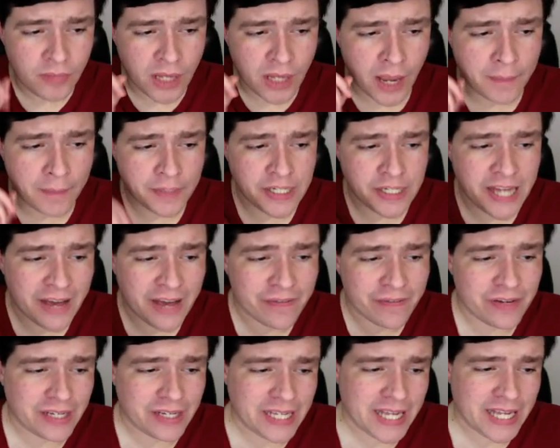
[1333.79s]
I'm
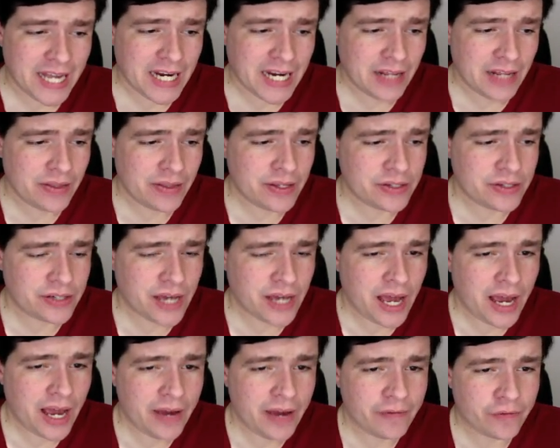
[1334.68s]
definitely getting this
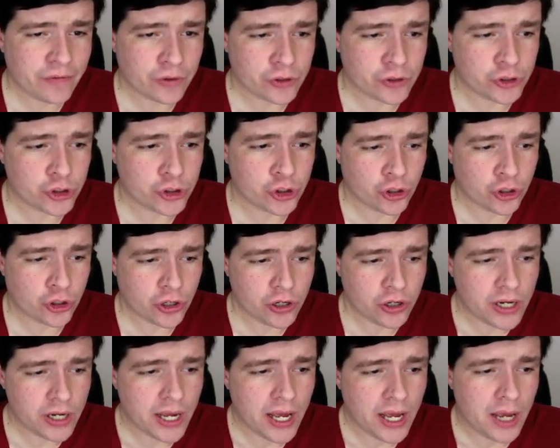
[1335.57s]
guy for
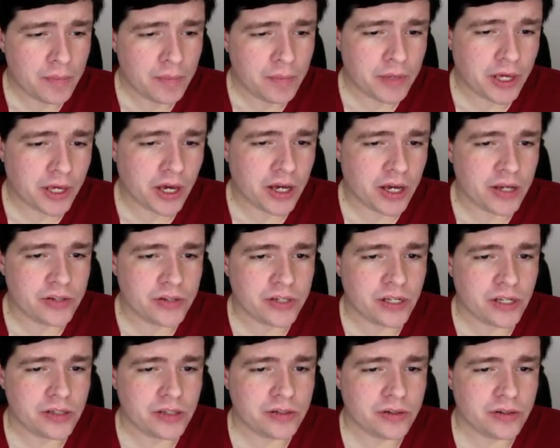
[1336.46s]
sure because
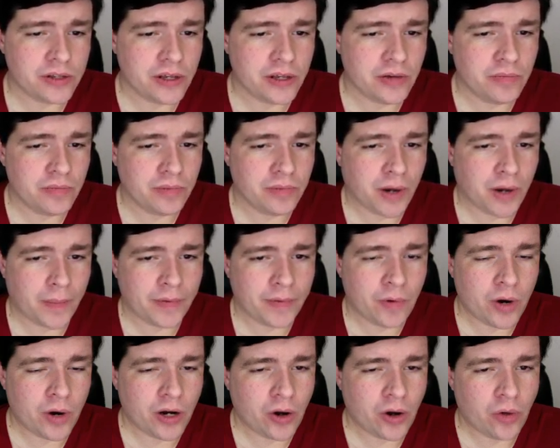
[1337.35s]
it's the probably
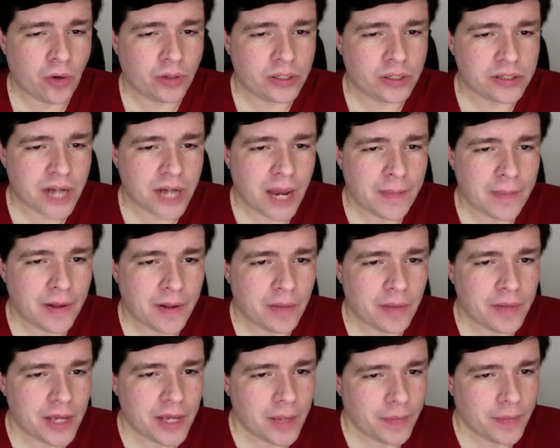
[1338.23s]
one and only time I'll
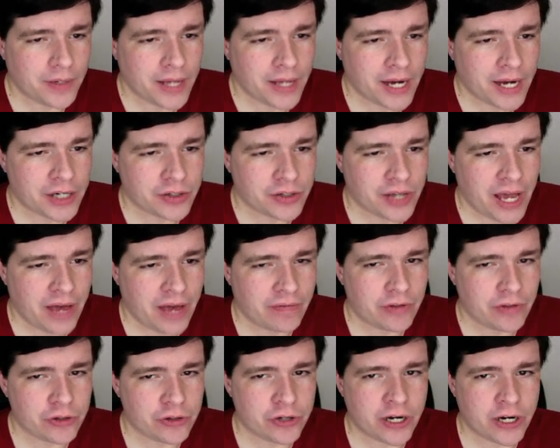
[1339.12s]
be able to actually have
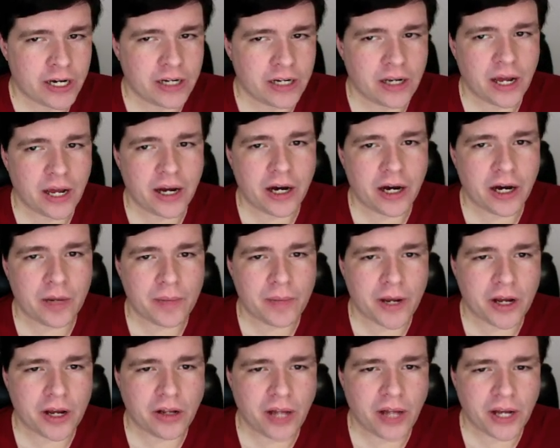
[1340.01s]
the Trinity Liger in my
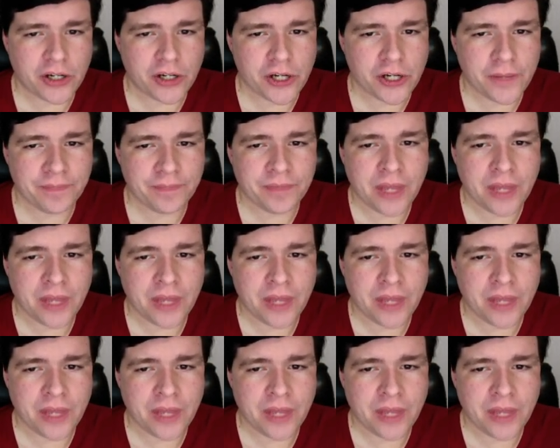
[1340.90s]
collection,